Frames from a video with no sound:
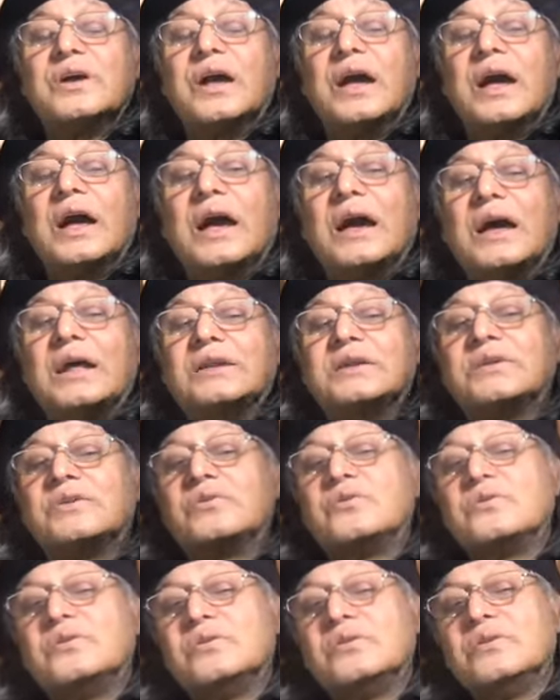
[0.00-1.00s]
And
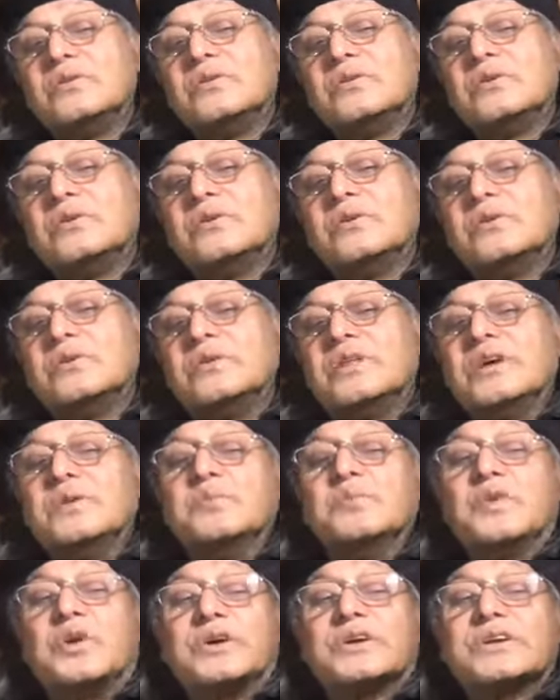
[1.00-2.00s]
the
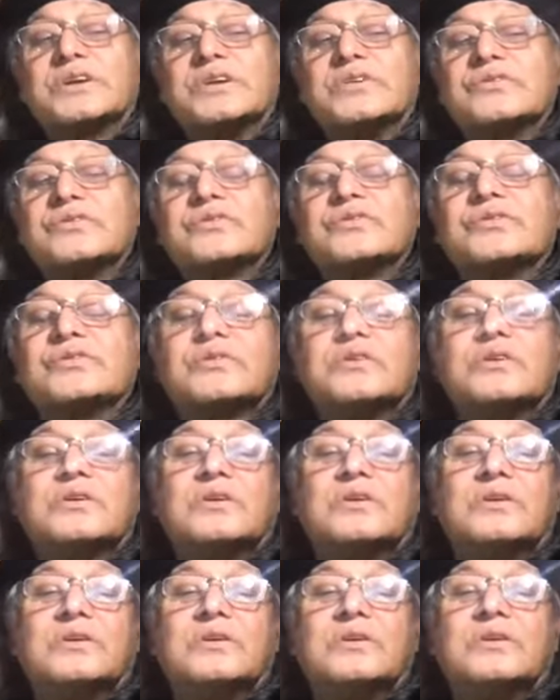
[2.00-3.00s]
importance,
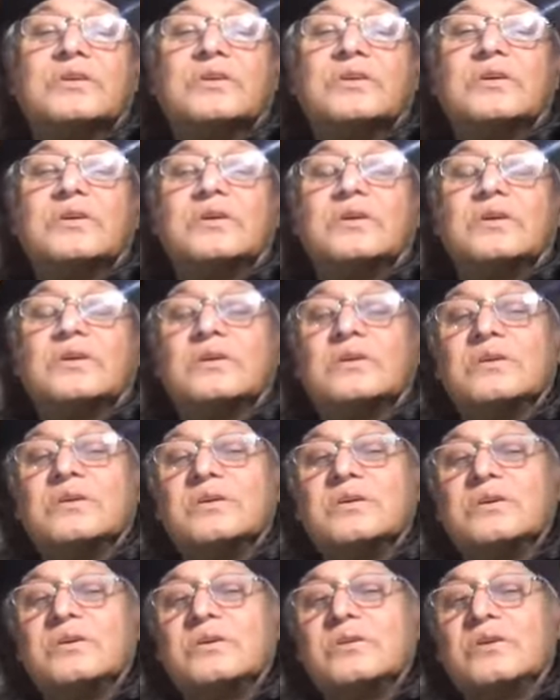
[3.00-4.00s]

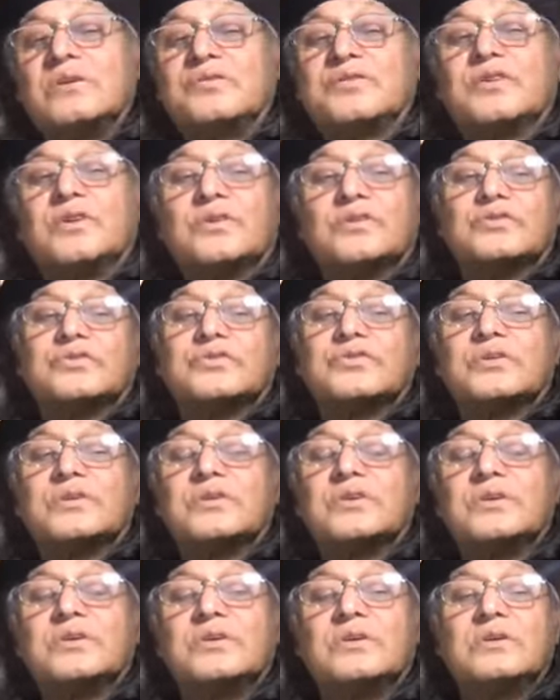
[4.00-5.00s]
of course,
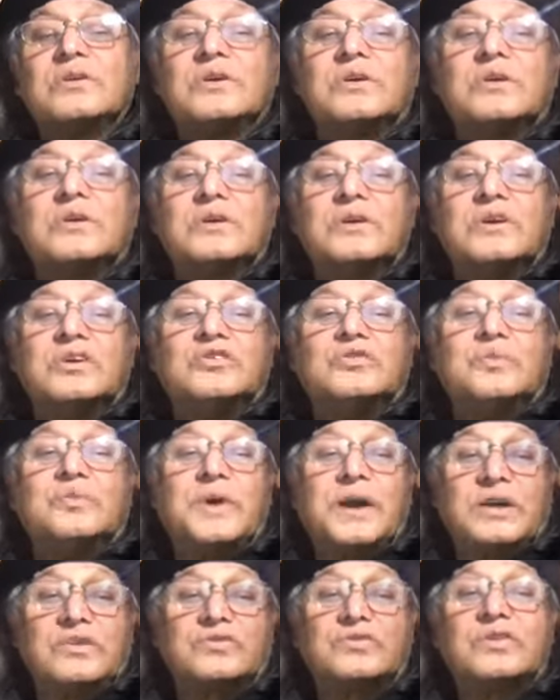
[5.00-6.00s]
is
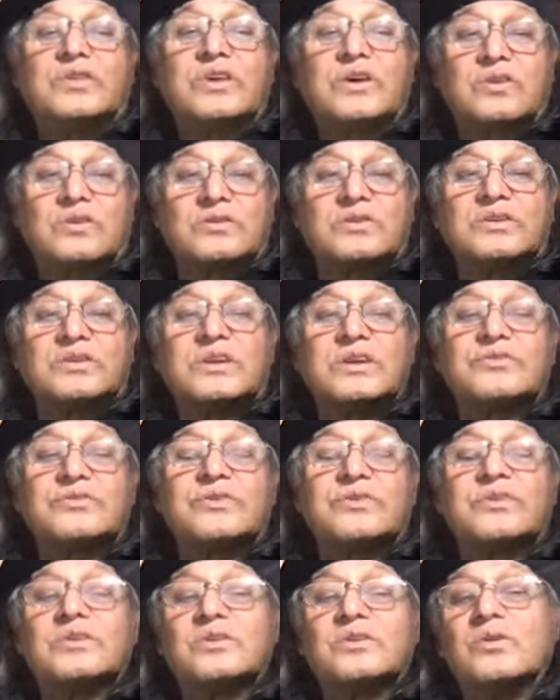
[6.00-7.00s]
based on the
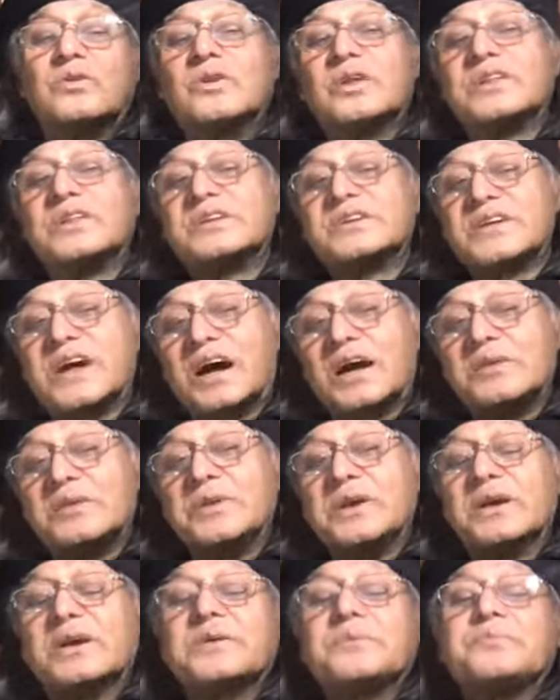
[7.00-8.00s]
contents and the role and the
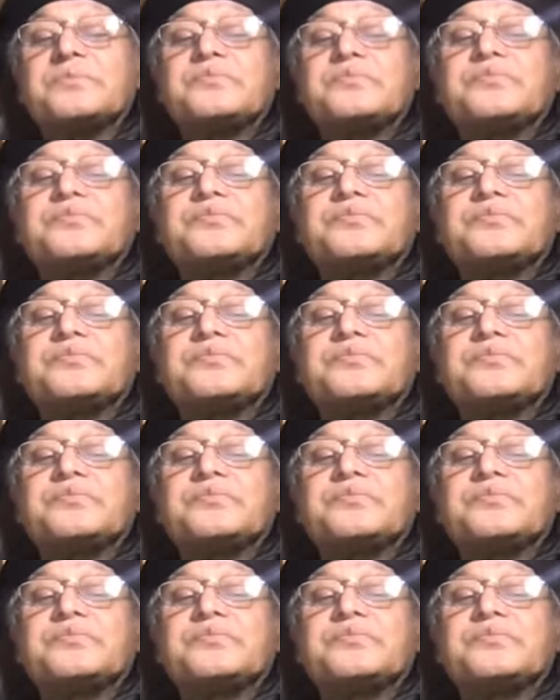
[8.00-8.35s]
timing